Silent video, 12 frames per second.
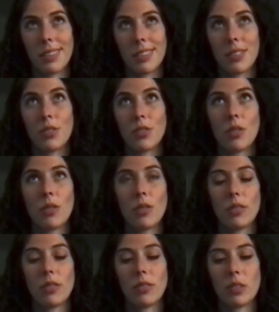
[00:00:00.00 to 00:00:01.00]
So
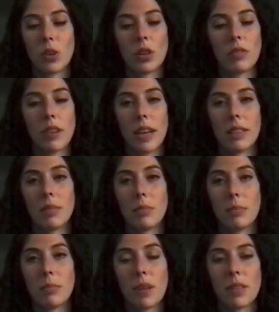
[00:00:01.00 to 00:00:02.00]
it's kind of at
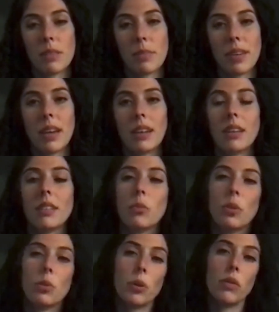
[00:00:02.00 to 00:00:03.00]
the beginning
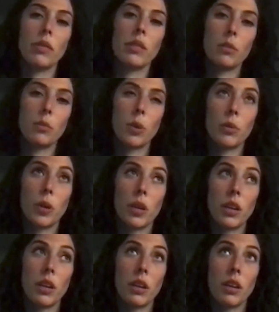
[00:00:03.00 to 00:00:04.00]
when
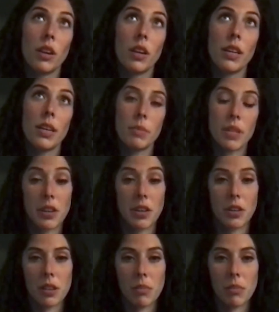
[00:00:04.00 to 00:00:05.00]
we get
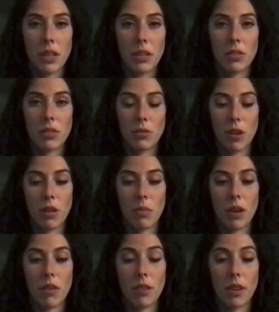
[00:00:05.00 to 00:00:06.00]
material submits
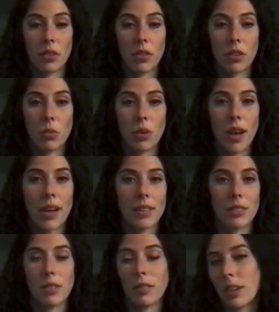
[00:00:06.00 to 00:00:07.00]
from a vendor, we'll
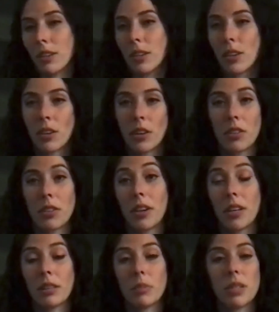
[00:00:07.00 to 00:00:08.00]
ask it, are there
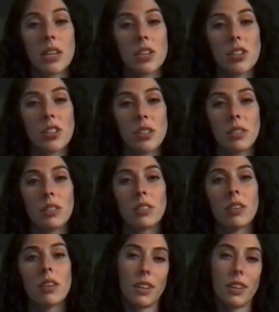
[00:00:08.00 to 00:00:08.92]
any limitations?